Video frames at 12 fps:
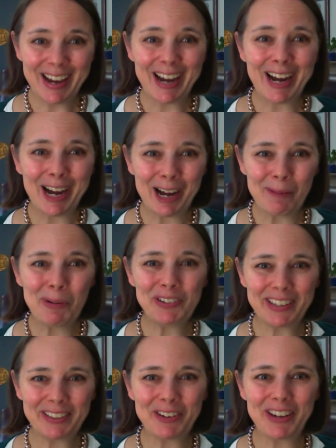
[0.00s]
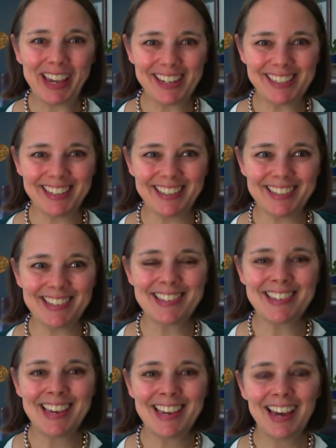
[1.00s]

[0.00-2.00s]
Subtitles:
polling locations